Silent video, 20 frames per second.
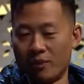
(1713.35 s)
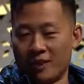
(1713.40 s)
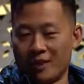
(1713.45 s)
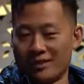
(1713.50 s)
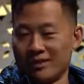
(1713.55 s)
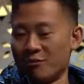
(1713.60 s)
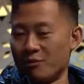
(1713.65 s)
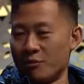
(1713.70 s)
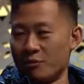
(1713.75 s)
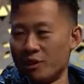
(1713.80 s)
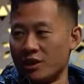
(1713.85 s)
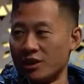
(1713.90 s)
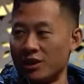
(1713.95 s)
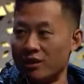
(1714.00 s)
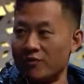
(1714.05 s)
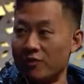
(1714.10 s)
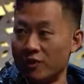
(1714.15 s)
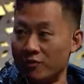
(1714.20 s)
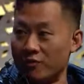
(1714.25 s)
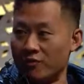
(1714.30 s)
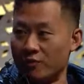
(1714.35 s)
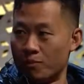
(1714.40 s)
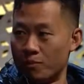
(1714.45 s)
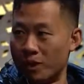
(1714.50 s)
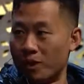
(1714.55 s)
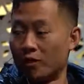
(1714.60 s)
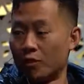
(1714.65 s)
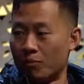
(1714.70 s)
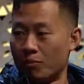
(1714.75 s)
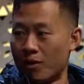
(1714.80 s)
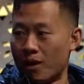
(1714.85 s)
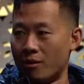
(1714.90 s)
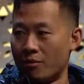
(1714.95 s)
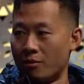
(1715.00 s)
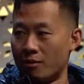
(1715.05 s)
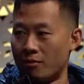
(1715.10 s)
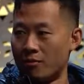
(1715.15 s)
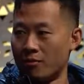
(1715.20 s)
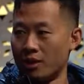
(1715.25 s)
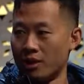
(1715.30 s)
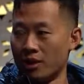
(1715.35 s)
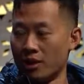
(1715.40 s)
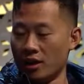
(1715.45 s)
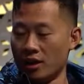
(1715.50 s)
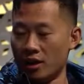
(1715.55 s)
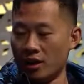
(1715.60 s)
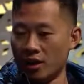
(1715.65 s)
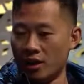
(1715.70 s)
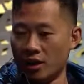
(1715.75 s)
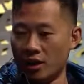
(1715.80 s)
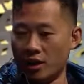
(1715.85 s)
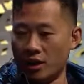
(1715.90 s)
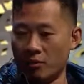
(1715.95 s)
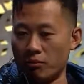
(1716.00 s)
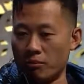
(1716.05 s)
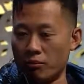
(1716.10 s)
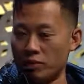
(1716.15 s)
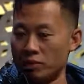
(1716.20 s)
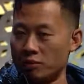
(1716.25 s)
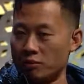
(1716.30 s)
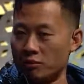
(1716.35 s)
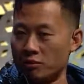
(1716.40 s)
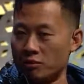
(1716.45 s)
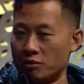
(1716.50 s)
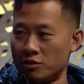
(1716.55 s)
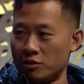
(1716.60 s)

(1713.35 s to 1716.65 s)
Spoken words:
but it's going to be an even bigger problem pretty soon.